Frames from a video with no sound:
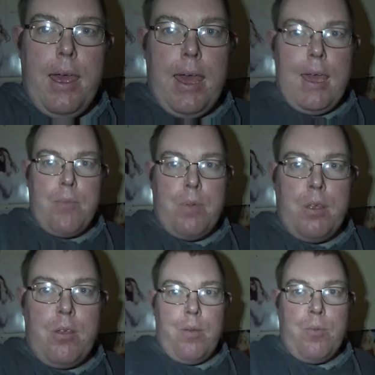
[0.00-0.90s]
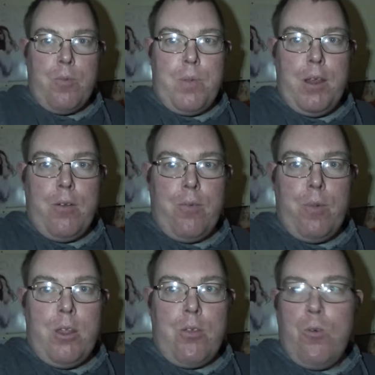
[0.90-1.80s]
Sorry, I'm just playing on
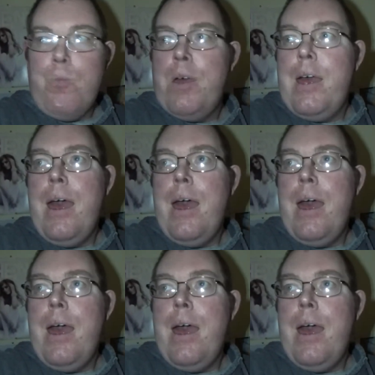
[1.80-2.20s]
with the Zoom,